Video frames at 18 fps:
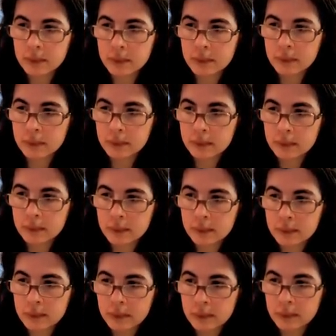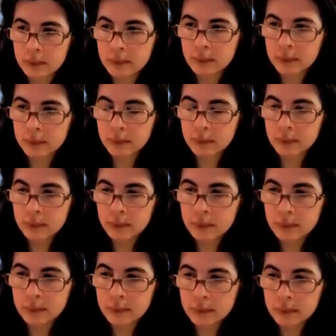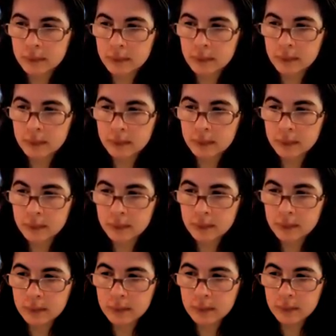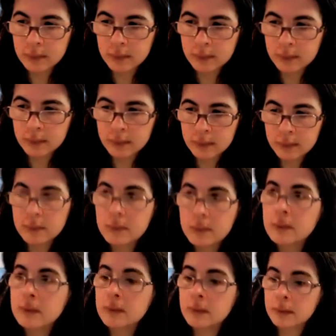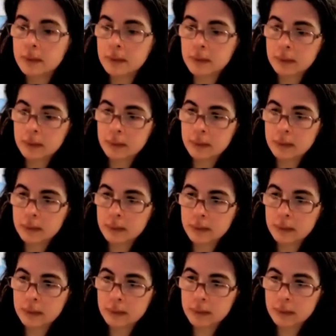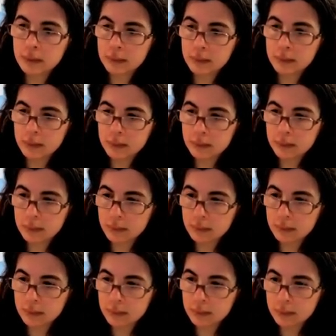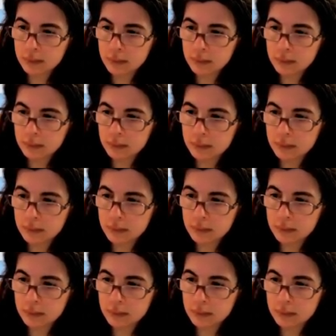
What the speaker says: No words are spoken by the person on screen.